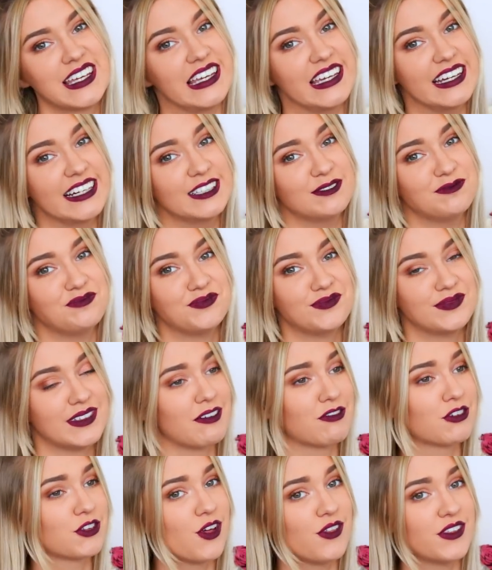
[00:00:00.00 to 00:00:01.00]
Yeah,
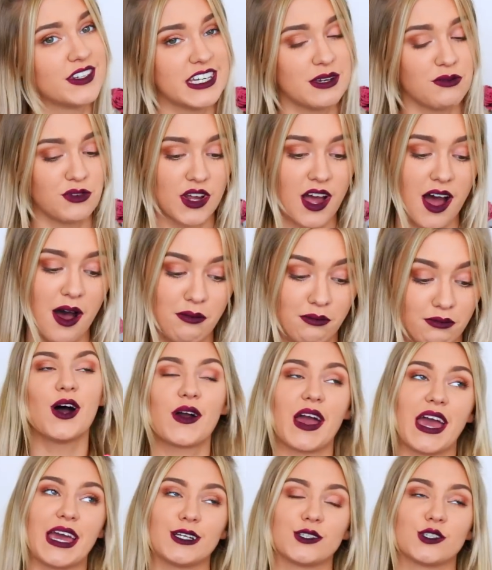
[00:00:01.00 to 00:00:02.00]
never thought the day would come.
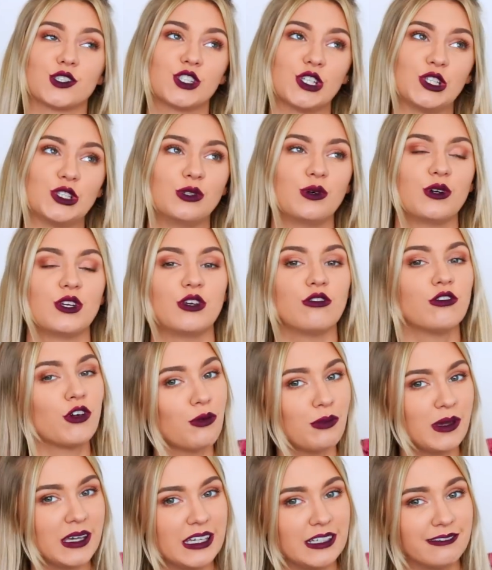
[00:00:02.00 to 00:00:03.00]
Okay, so you
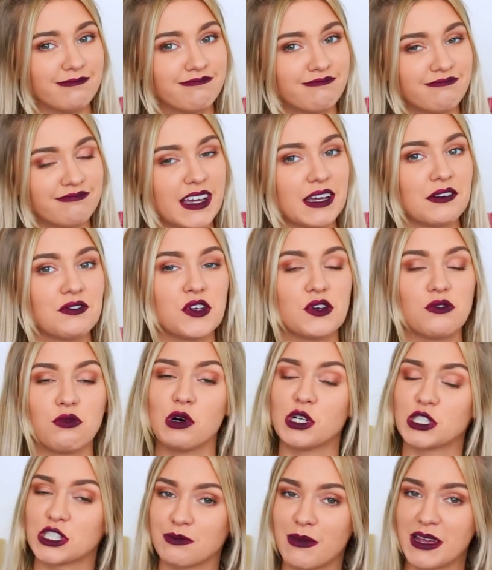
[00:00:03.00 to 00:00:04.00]
know me. If you've
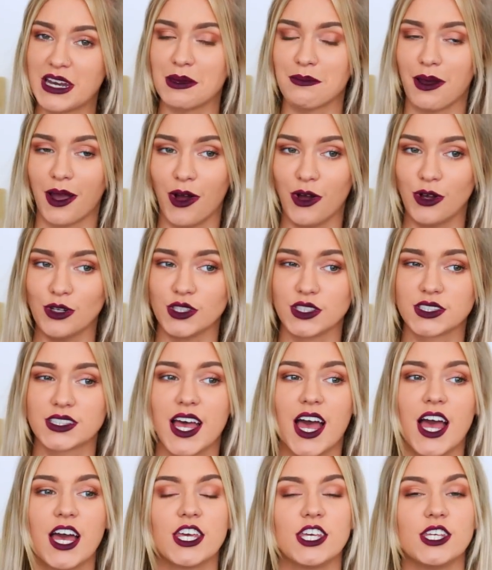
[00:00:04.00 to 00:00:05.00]
watched many of my hauls,
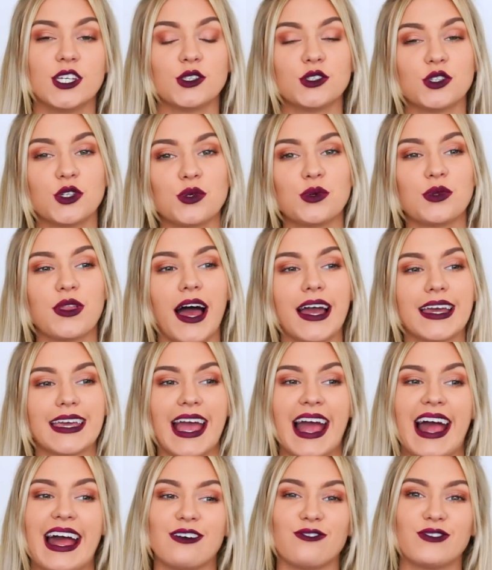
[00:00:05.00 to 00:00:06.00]
you'll know that I
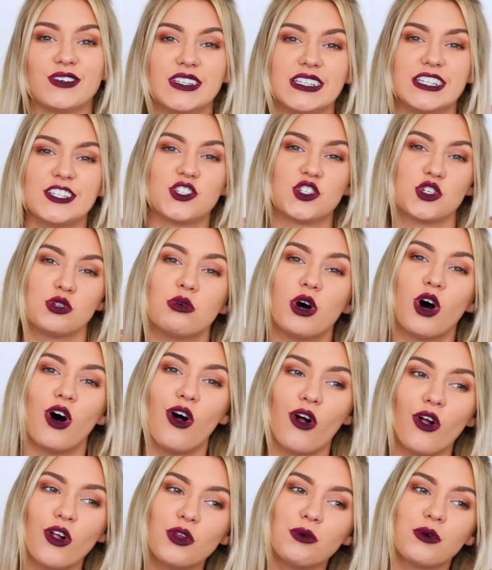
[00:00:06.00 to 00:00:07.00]
can't really do a
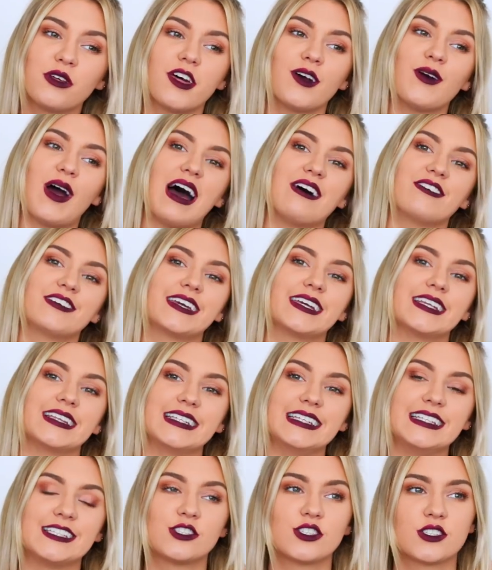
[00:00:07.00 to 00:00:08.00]
haul without having at
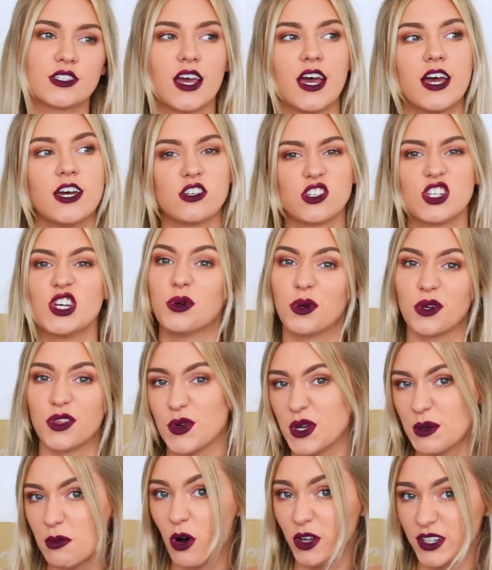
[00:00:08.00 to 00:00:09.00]
least two or
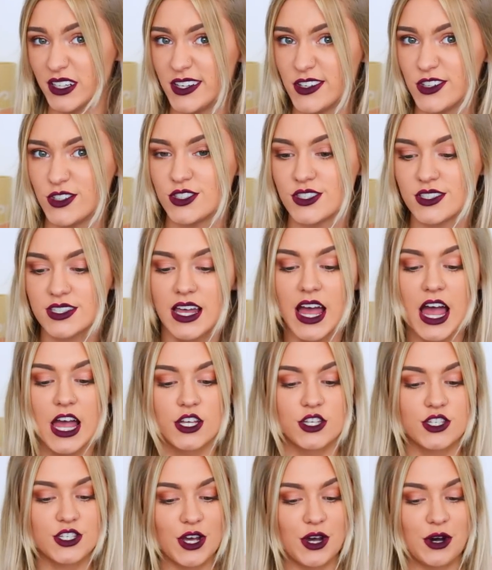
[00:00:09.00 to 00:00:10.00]
three bodysuits.
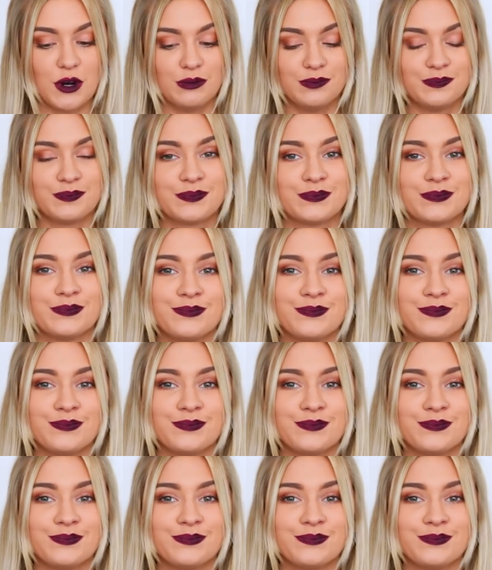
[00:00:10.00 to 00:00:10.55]
So,